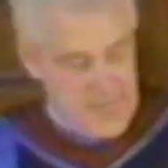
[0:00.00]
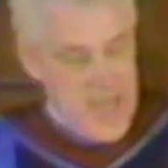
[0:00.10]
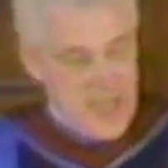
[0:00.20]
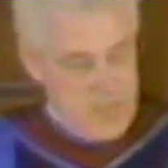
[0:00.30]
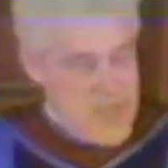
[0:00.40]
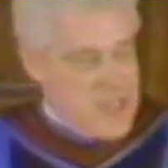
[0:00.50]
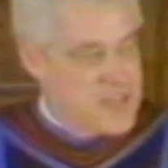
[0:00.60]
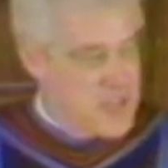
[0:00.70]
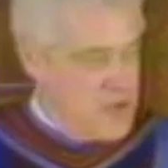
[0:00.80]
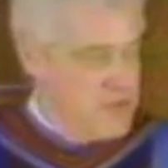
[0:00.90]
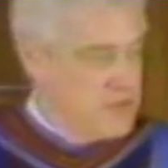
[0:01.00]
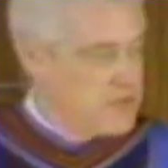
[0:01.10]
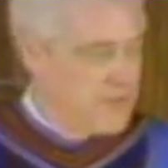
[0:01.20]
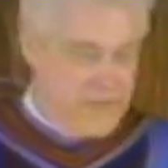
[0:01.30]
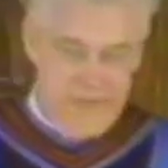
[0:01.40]
And they could be
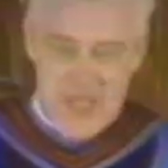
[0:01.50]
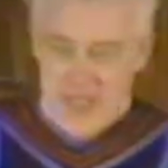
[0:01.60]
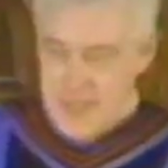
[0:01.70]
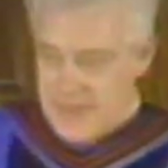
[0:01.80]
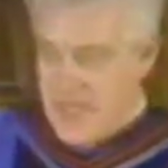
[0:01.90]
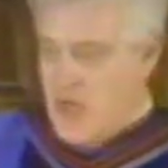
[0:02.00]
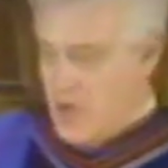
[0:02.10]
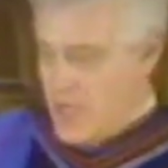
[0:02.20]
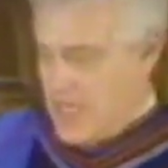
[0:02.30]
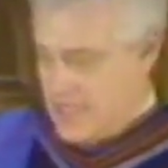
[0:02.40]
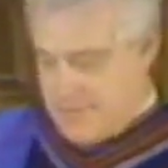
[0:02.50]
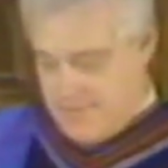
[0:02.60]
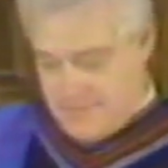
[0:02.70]
excused for feeling that they know a lot.